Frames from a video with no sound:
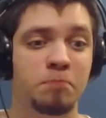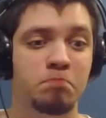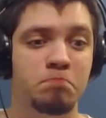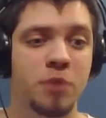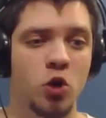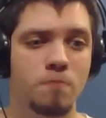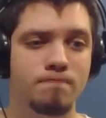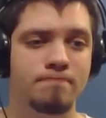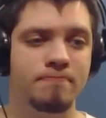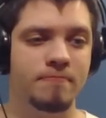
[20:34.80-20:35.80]

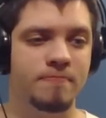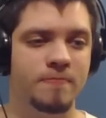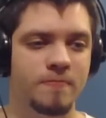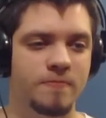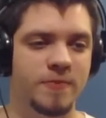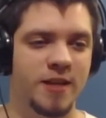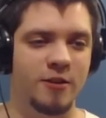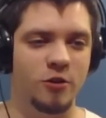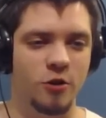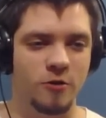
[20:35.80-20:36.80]
bloom! There you
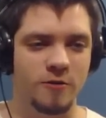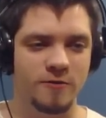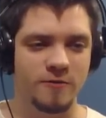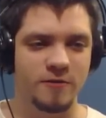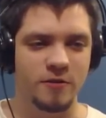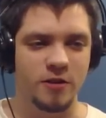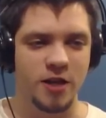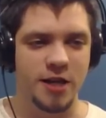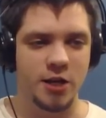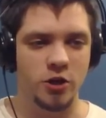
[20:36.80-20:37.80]
go.
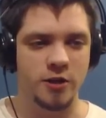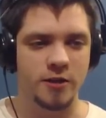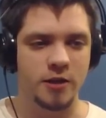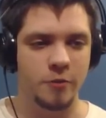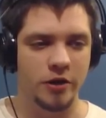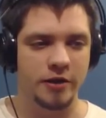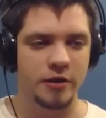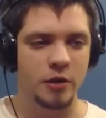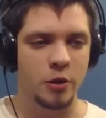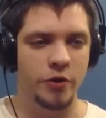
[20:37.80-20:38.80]
Carry on. Come on.
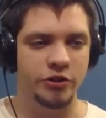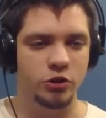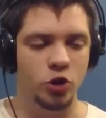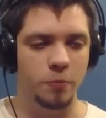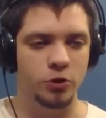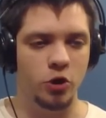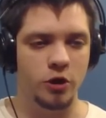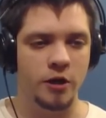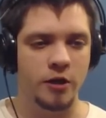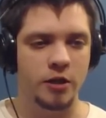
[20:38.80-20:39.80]
Where's the top dog?
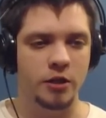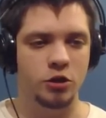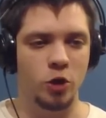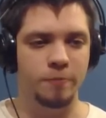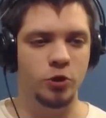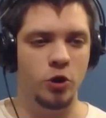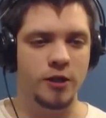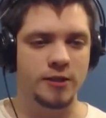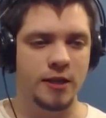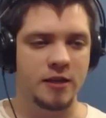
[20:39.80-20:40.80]
The top dog
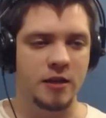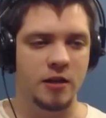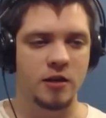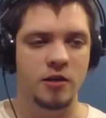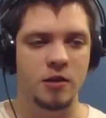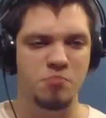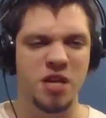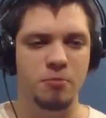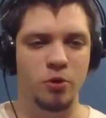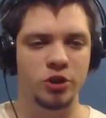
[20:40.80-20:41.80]
is like a mini
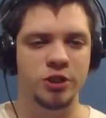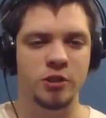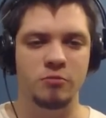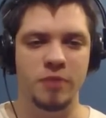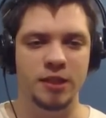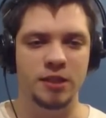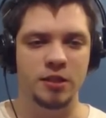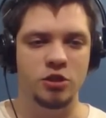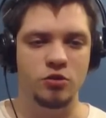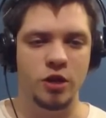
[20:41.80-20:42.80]
boss battle
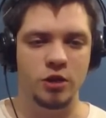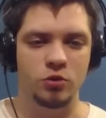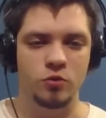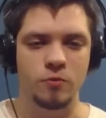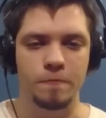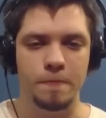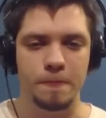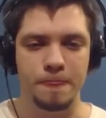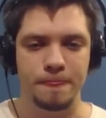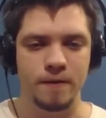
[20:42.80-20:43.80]
that you gotta do.
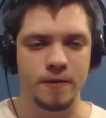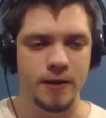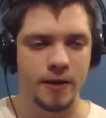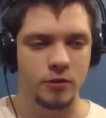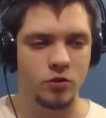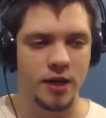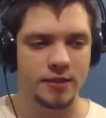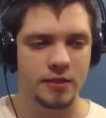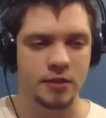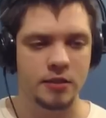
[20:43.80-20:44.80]
And you
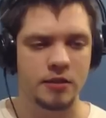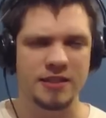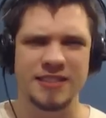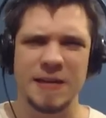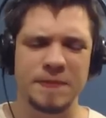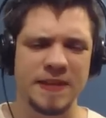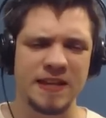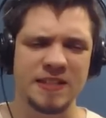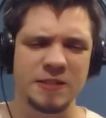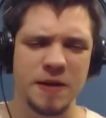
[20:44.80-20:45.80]
get something
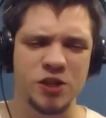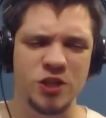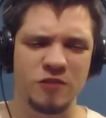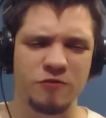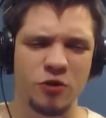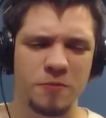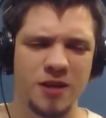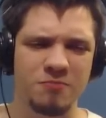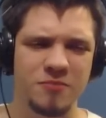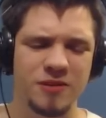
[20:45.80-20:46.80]
special from
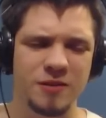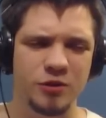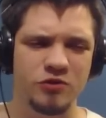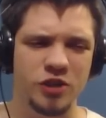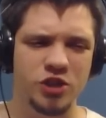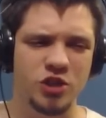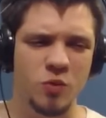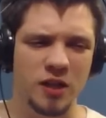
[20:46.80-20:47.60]
him. I'm not really sure what.